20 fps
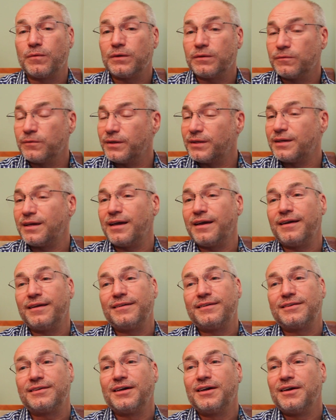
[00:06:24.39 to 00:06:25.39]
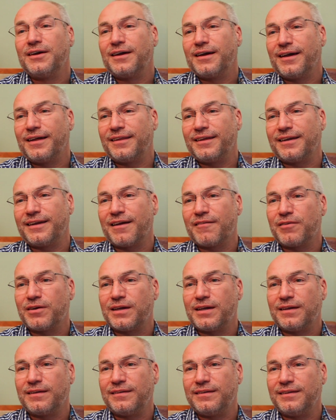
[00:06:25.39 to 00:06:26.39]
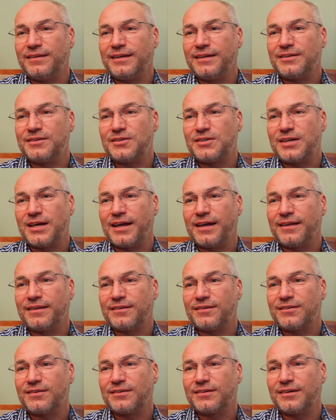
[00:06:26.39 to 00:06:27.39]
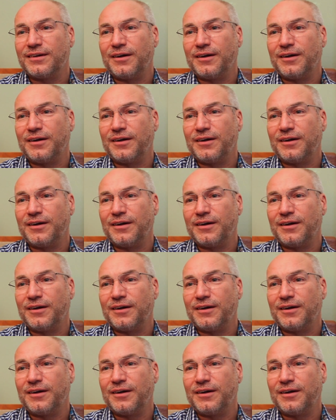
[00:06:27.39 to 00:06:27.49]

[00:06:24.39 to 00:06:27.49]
With kids, I think every kid needs a chance.